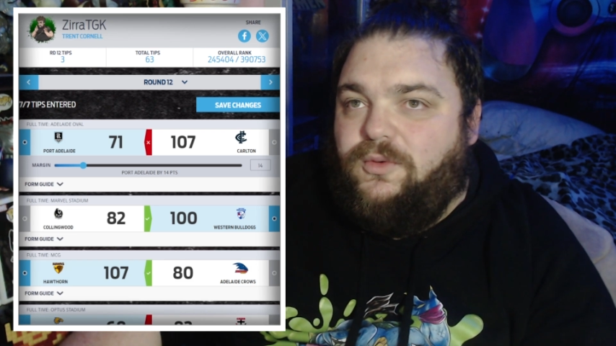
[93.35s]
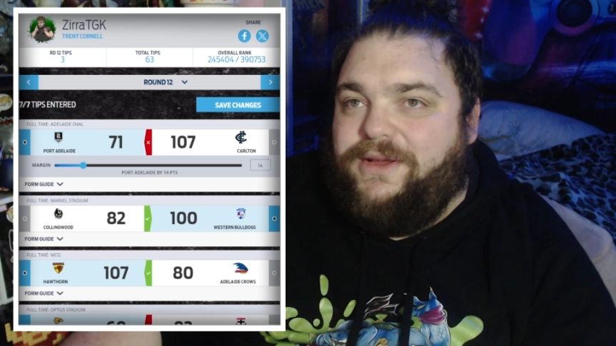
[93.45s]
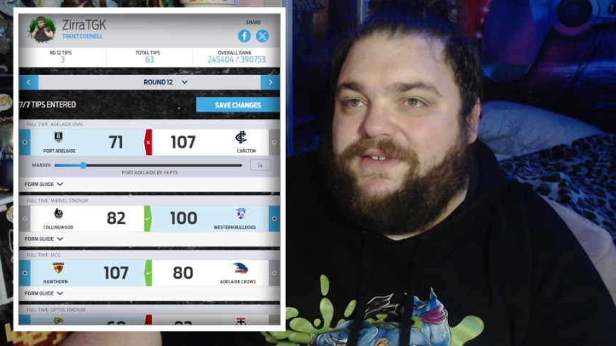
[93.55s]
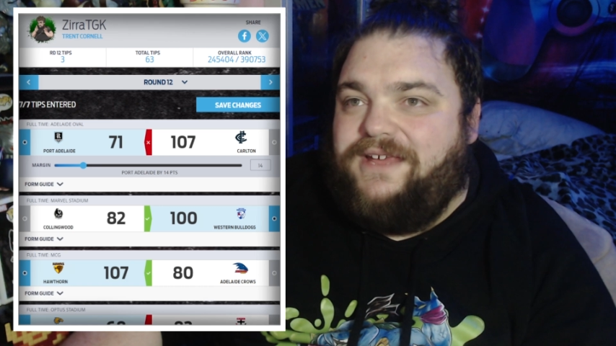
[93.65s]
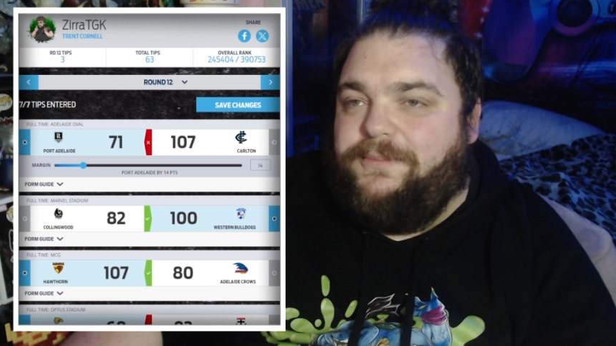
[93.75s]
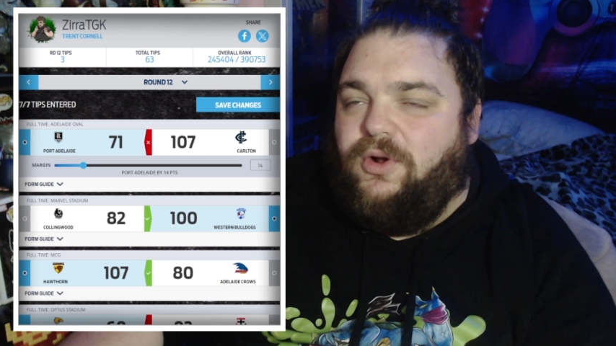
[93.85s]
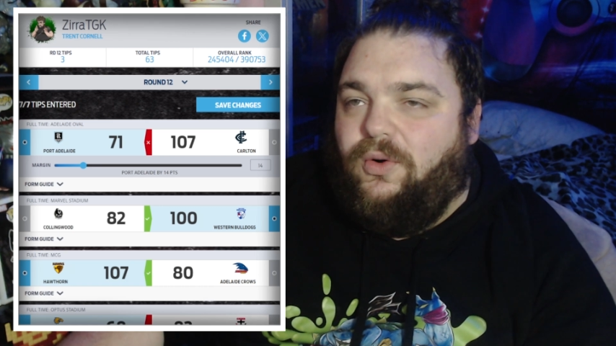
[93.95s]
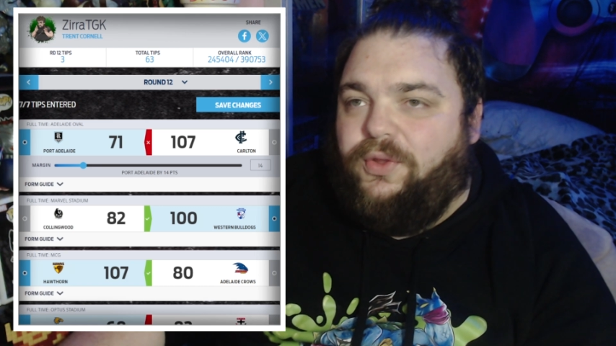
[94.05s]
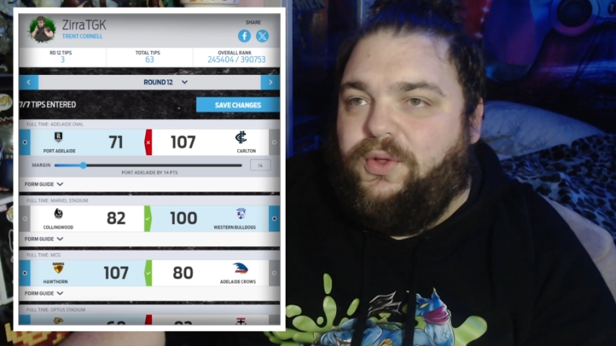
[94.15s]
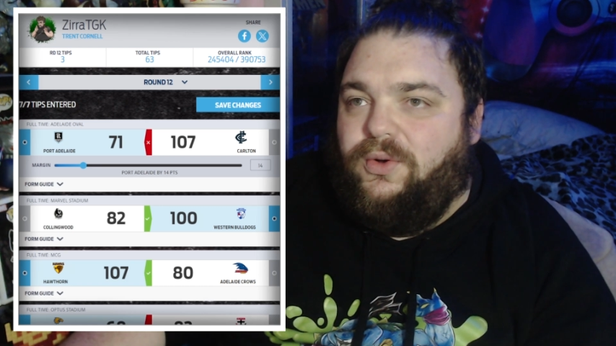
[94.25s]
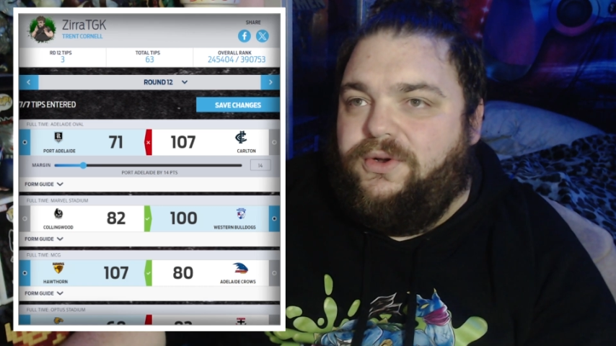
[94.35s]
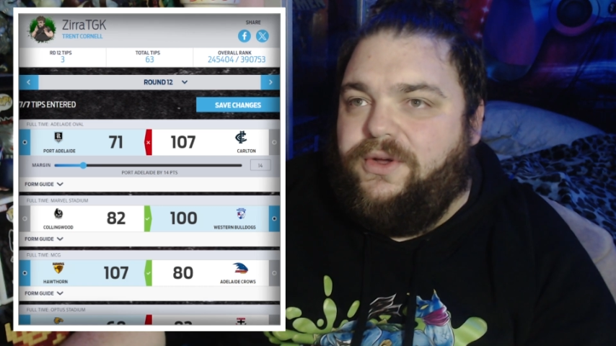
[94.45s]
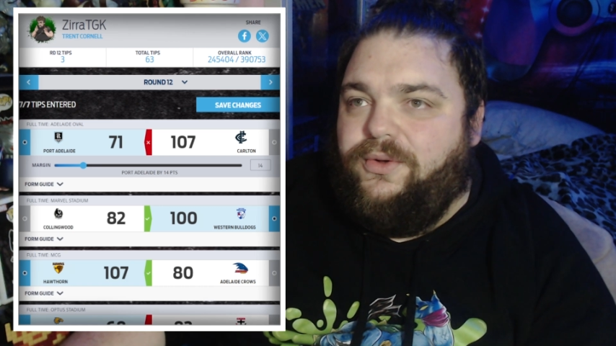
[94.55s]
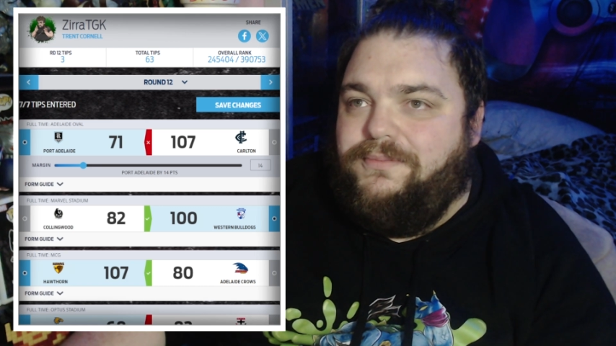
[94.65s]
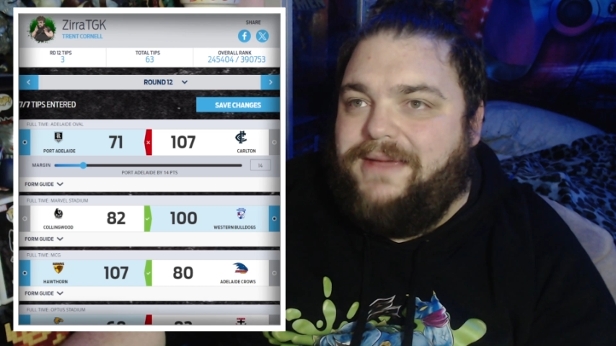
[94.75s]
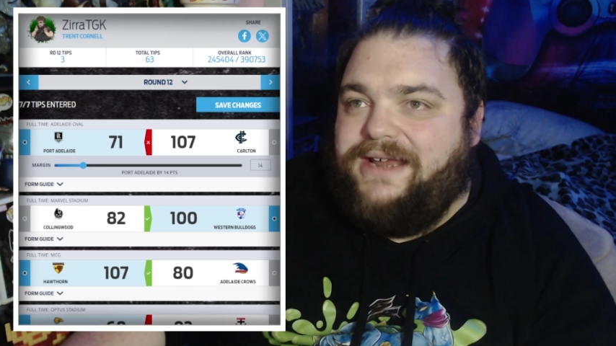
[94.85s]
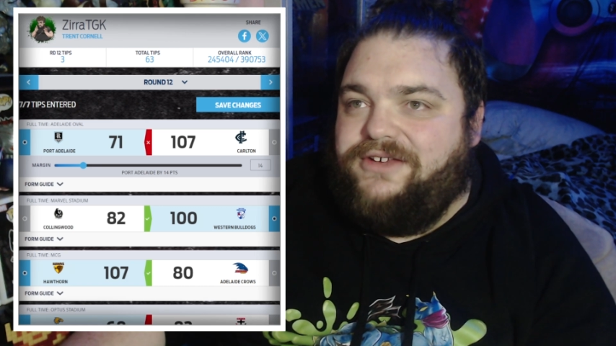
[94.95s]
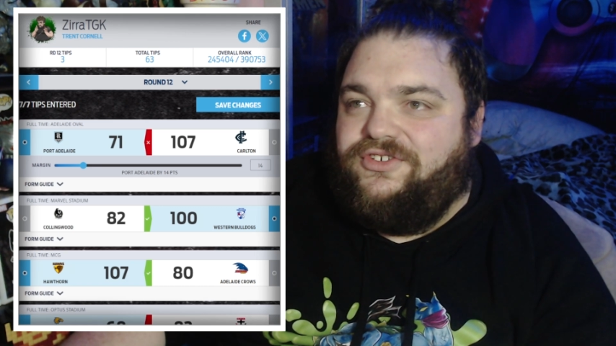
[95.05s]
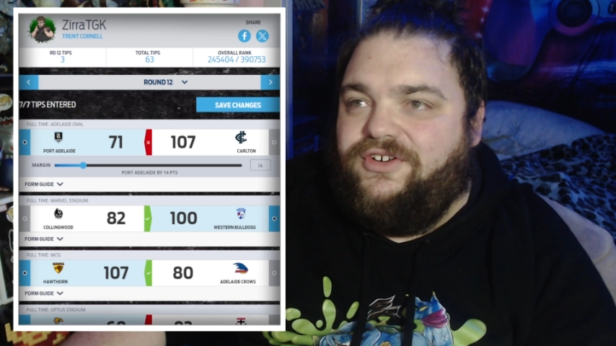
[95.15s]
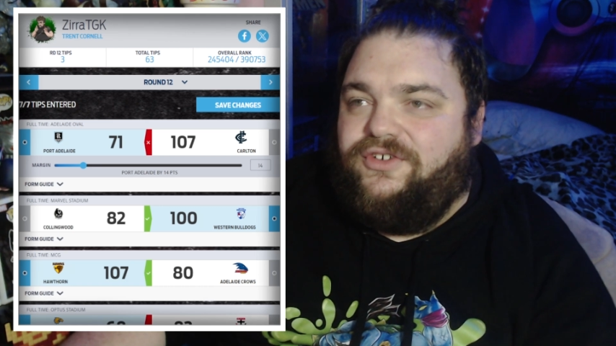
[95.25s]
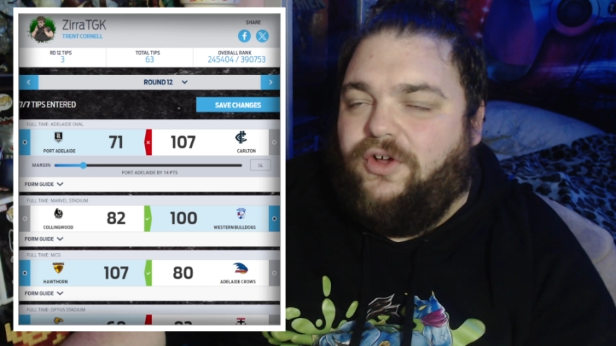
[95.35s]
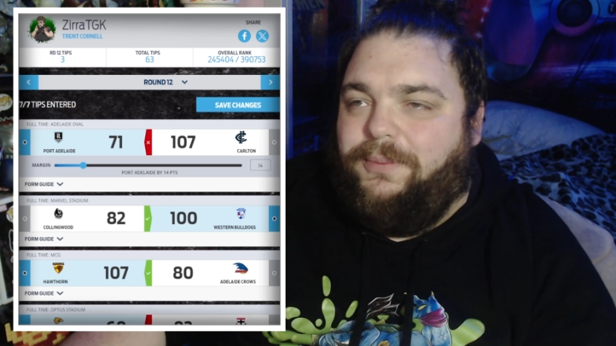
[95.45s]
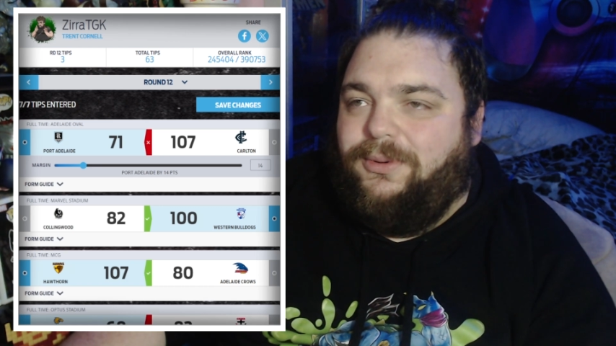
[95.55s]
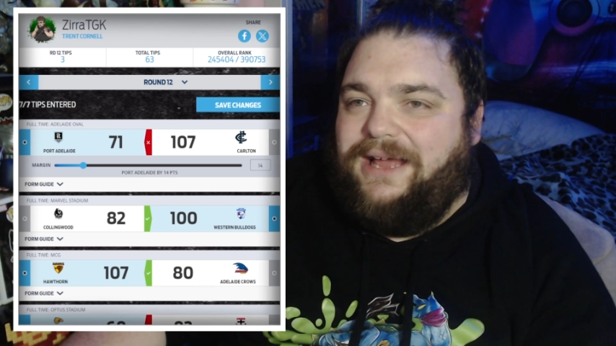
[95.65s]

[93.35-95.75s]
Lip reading: We tipped Hawthorn, who managed to topple